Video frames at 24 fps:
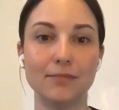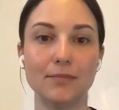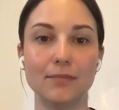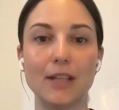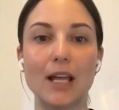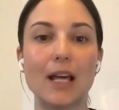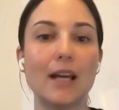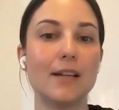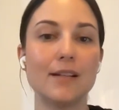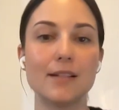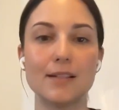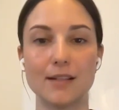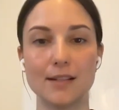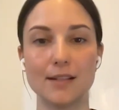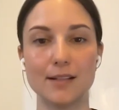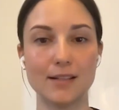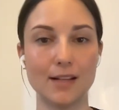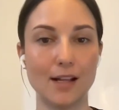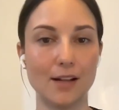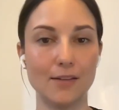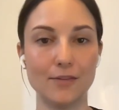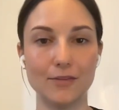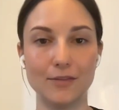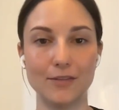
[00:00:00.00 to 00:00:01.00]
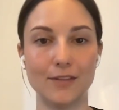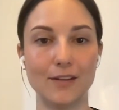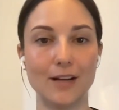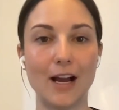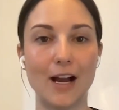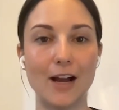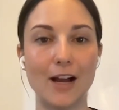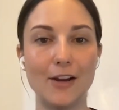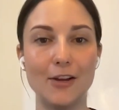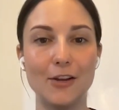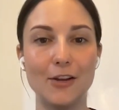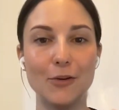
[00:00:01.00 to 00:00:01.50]
That is the self.
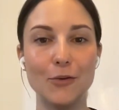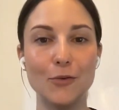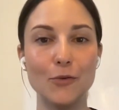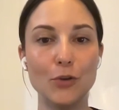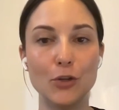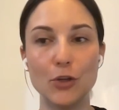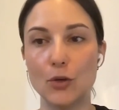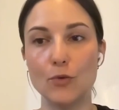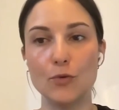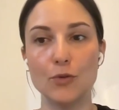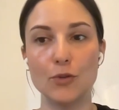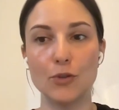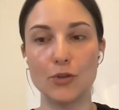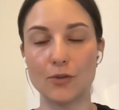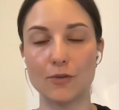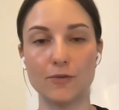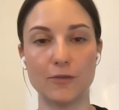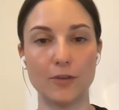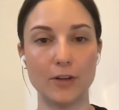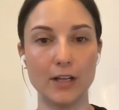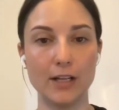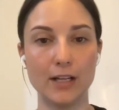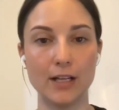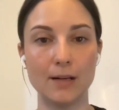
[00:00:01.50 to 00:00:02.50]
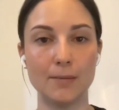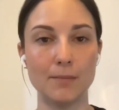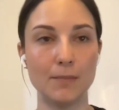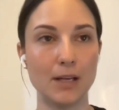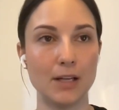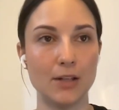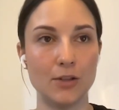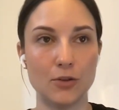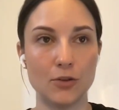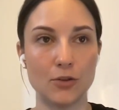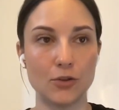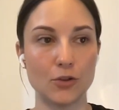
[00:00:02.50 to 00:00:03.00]
How you use your freedom
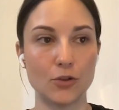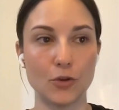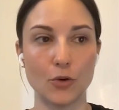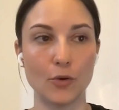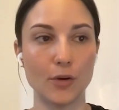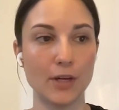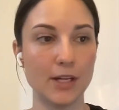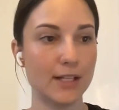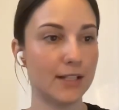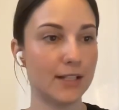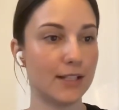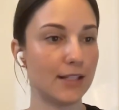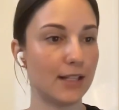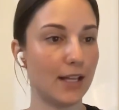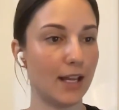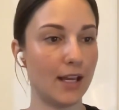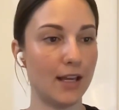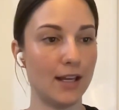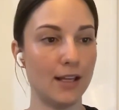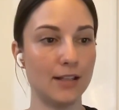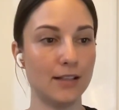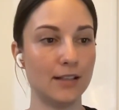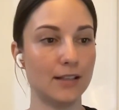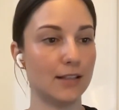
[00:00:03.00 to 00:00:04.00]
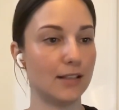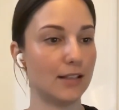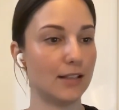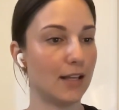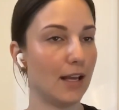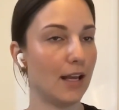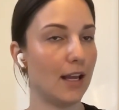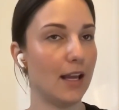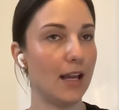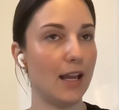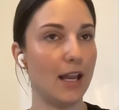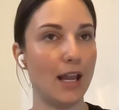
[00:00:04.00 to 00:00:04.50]
and your choice, and
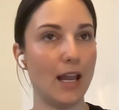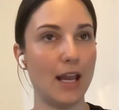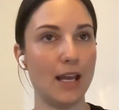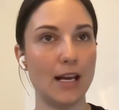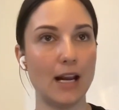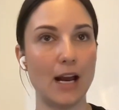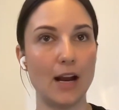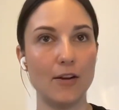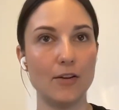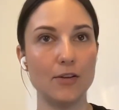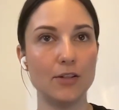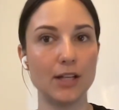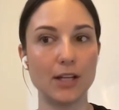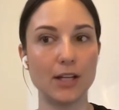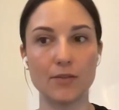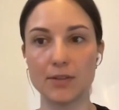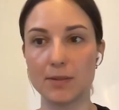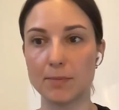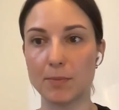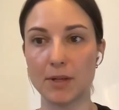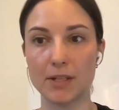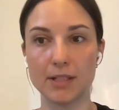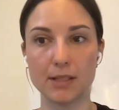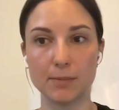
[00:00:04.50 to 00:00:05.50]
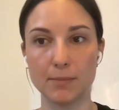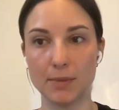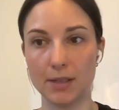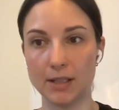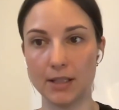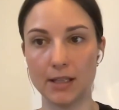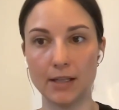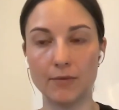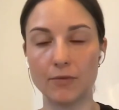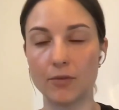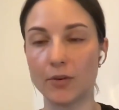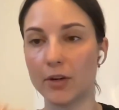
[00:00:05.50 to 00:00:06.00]
how you take
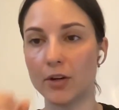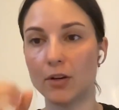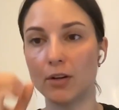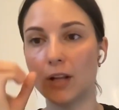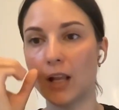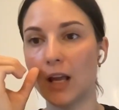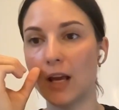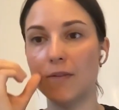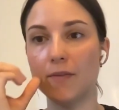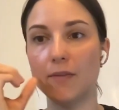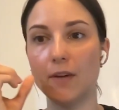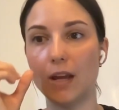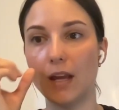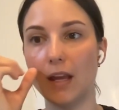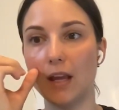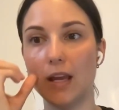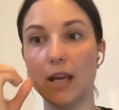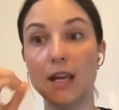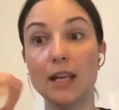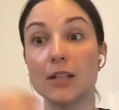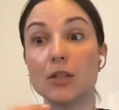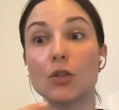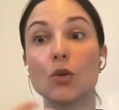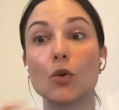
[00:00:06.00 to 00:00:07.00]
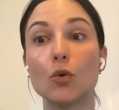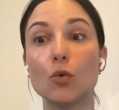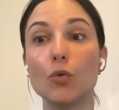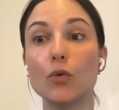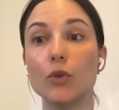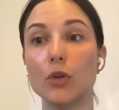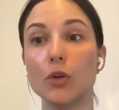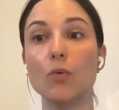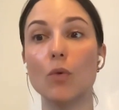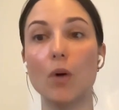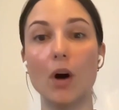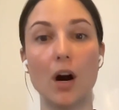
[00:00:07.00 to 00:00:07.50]
responsibility for your life, is who
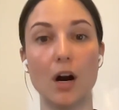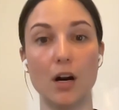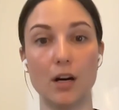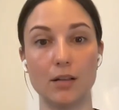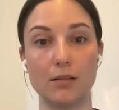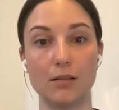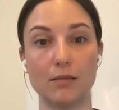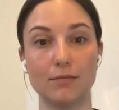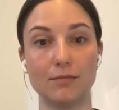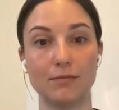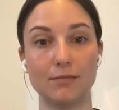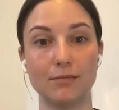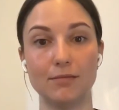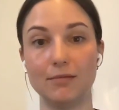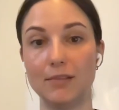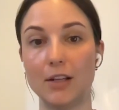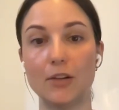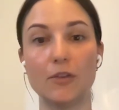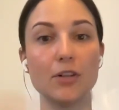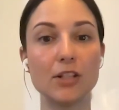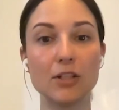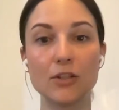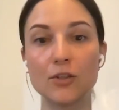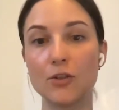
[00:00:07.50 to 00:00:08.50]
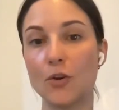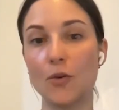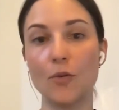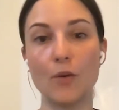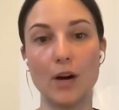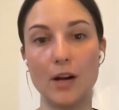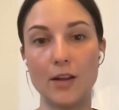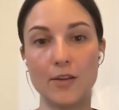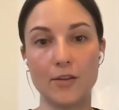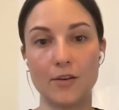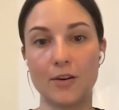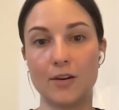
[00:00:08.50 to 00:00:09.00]
you are. There is no
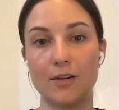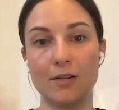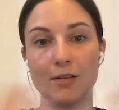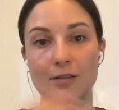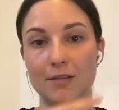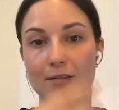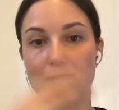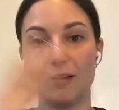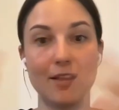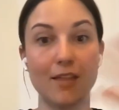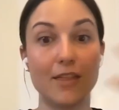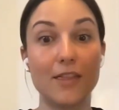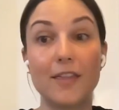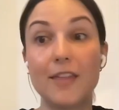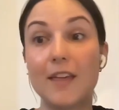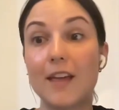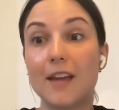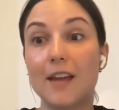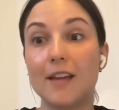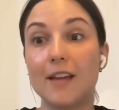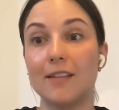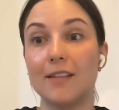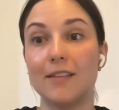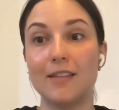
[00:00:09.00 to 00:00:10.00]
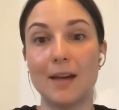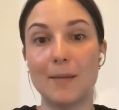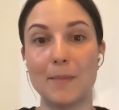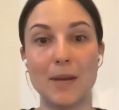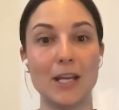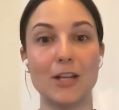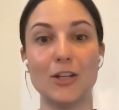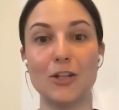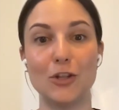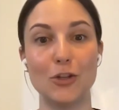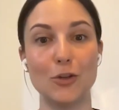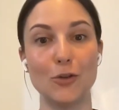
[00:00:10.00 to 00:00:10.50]
other thing that
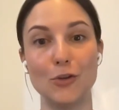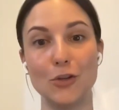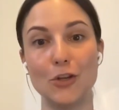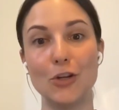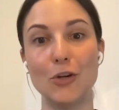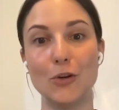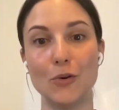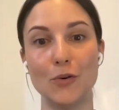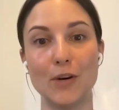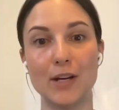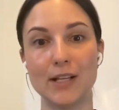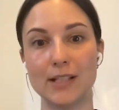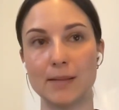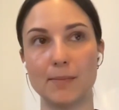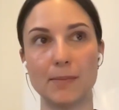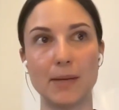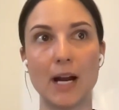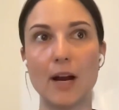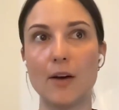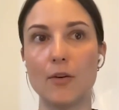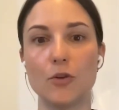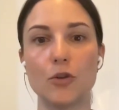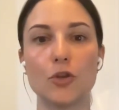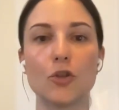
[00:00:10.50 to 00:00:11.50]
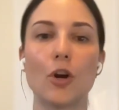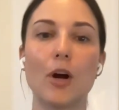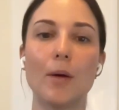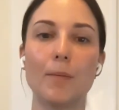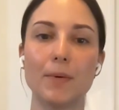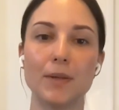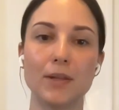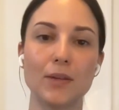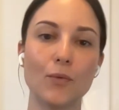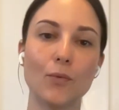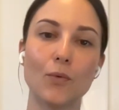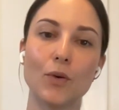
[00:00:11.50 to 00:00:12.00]
makes you you except how you show up
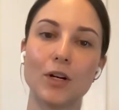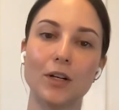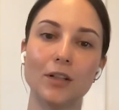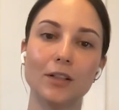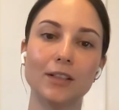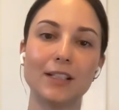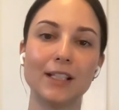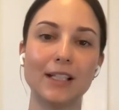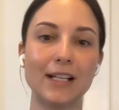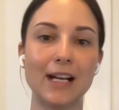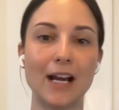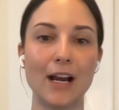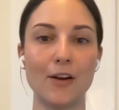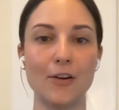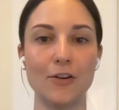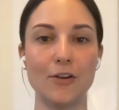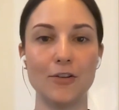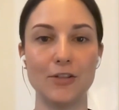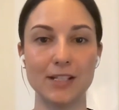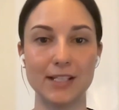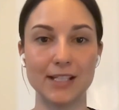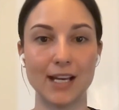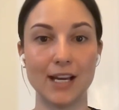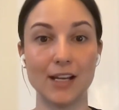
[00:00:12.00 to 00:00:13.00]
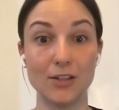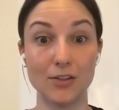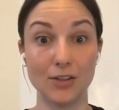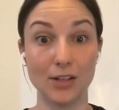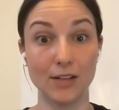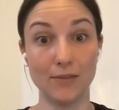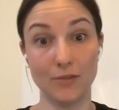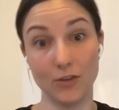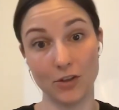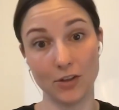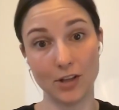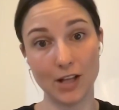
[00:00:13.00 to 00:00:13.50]
in the world and how you decide to
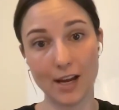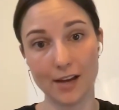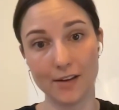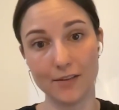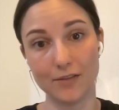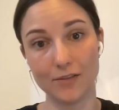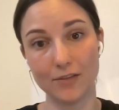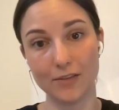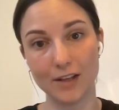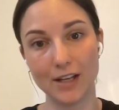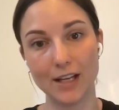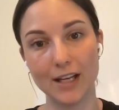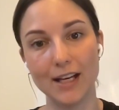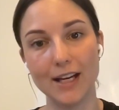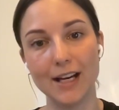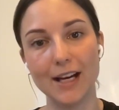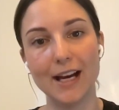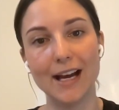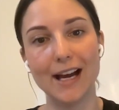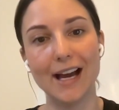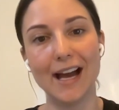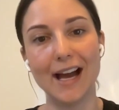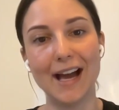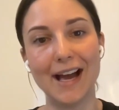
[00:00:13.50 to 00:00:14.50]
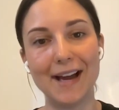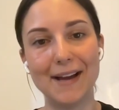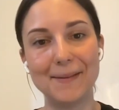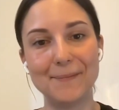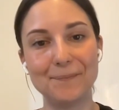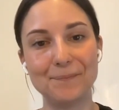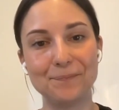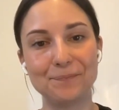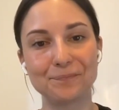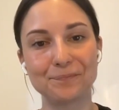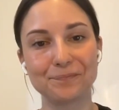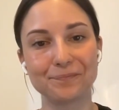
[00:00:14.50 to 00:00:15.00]
live your life.
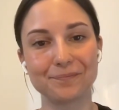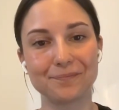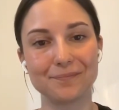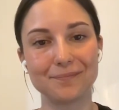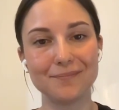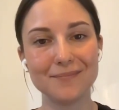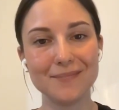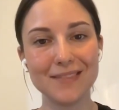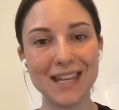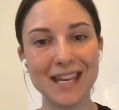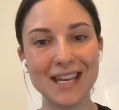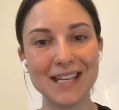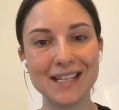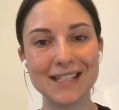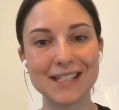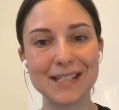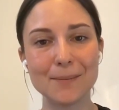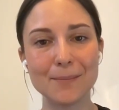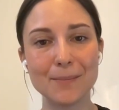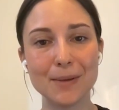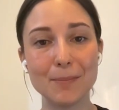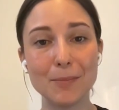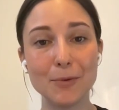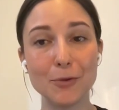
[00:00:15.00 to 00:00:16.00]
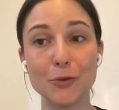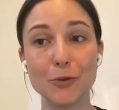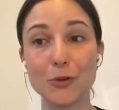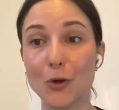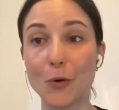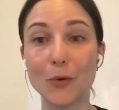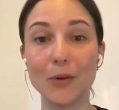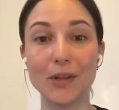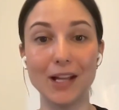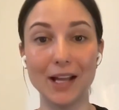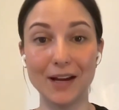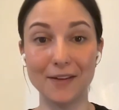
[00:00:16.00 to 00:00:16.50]
Um, and some people
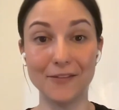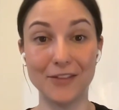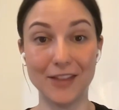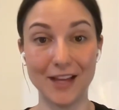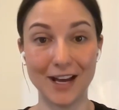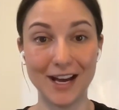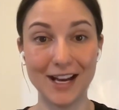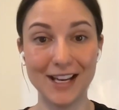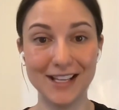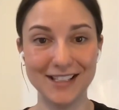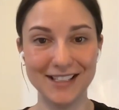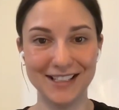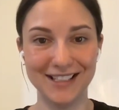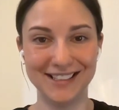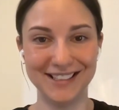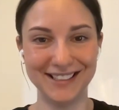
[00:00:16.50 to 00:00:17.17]
don't love that.